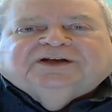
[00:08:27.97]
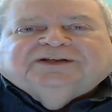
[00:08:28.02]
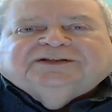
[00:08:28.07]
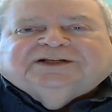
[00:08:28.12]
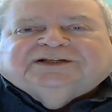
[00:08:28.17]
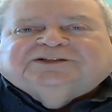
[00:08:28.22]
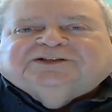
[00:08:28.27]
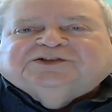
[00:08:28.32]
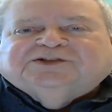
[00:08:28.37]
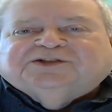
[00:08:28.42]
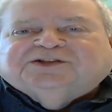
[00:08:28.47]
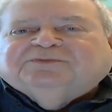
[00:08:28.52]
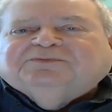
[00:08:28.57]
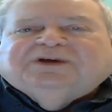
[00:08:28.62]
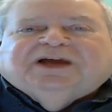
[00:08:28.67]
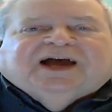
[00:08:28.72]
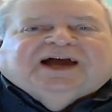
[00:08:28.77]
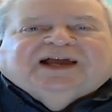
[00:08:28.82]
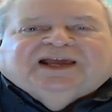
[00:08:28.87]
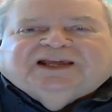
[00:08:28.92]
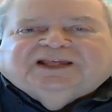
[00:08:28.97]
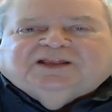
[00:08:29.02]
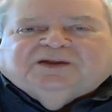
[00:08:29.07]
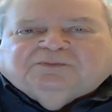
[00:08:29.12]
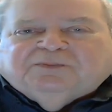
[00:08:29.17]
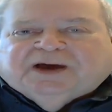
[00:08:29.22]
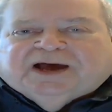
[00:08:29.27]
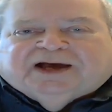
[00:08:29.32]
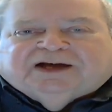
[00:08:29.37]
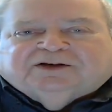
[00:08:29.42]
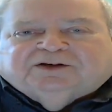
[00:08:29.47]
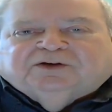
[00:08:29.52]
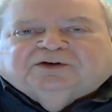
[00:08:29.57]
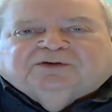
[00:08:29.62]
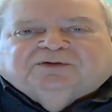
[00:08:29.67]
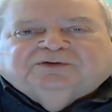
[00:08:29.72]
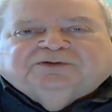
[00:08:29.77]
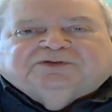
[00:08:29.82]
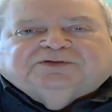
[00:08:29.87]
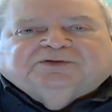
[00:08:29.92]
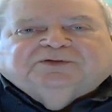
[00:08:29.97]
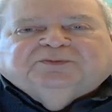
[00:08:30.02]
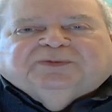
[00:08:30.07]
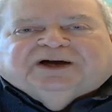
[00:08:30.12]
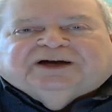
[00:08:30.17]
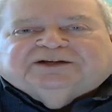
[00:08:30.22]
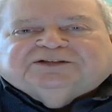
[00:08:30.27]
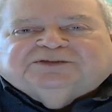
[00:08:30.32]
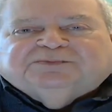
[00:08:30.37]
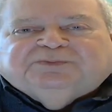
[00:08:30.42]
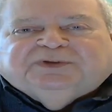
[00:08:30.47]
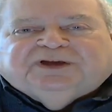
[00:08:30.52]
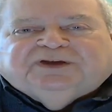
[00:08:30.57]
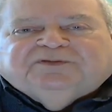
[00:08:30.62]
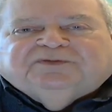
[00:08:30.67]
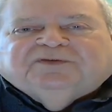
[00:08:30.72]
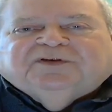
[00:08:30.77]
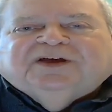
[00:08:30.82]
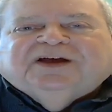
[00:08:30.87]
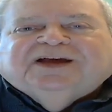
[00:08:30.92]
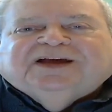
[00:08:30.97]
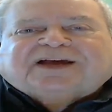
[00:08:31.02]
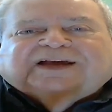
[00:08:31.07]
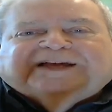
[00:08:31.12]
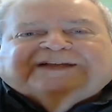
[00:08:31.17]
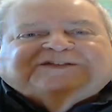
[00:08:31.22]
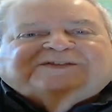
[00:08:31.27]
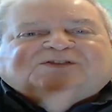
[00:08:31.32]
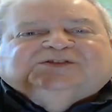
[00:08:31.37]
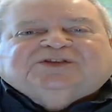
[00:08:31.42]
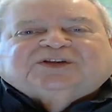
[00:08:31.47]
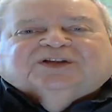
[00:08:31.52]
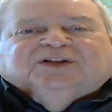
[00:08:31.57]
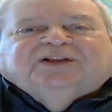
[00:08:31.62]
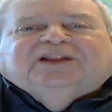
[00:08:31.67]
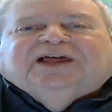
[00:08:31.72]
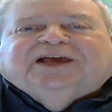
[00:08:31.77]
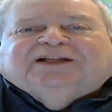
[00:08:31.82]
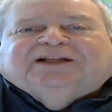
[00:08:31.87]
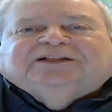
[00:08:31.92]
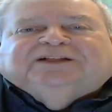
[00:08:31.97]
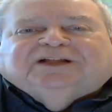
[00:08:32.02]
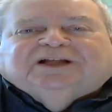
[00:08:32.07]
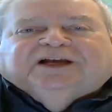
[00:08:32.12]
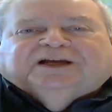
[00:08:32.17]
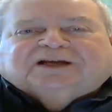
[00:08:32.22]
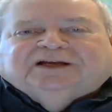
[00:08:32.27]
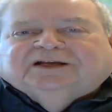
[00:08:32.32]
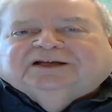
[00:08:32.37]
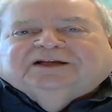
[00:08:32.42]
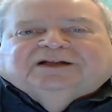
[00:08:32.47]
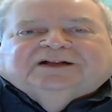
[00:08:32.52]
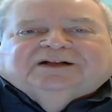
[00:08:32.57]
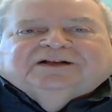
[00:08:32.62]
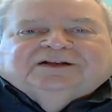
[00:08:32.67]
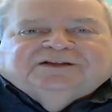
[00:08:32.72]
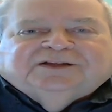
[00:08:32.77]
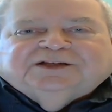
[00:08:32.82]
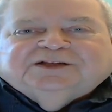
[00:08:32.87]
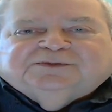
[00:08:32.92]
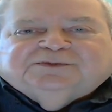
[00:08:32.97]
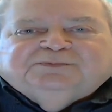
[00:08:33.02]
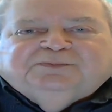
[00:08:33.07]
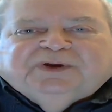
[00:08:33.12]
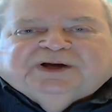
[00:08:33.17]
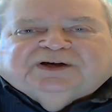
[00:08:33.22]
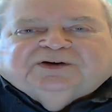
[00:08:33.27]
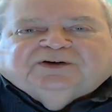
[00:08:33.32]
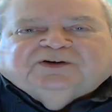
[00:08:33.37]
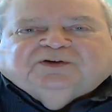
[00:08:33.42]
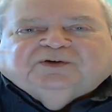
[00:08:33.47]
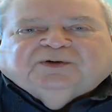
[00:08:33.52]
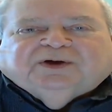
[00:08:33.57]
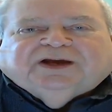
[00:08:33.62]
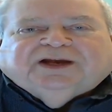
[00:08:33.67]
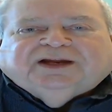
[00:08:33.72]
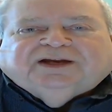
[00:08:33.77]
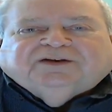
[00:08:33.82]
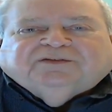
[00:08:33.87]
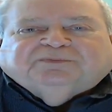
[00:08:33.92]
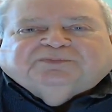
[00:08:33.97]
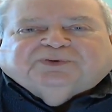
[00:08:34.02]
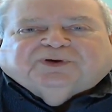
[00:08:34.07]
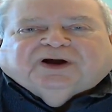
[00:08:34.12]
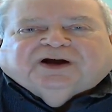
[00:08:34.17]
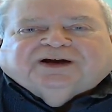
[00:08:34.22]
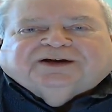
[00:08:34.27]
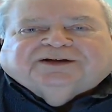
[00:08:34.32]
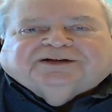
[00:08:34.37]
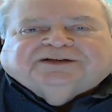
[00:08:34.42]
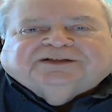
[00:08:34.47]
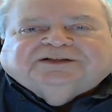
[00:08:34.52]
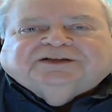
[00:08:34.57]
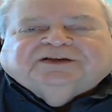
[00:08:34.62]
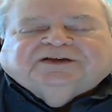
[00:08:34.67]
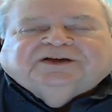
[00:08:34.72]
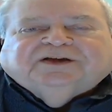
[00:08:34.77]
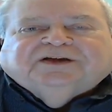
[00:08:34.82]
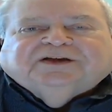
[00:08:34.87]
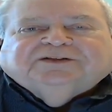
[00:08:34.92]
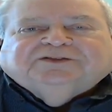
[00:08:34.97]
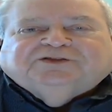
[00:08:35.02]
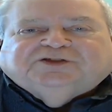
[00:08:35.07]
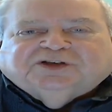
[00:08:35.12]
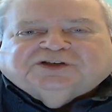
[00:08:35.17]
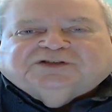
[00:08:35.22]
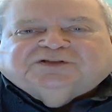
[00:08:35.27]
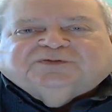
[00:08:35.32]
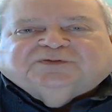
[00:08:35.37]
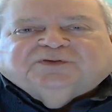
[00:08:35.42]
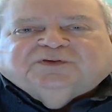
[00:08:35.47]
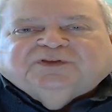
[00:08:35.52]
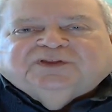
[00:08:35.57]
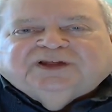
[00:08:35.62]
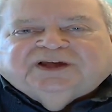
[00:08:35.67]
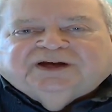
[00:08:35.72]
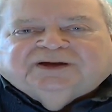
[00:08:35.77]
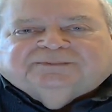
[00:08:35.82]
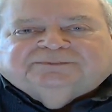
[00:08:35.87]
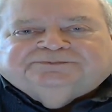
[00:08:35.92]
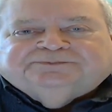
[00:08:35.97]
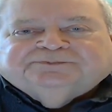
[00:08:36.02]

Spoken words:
that there's some guy in the back going through boxed beef and selecting this better grade of product just for them.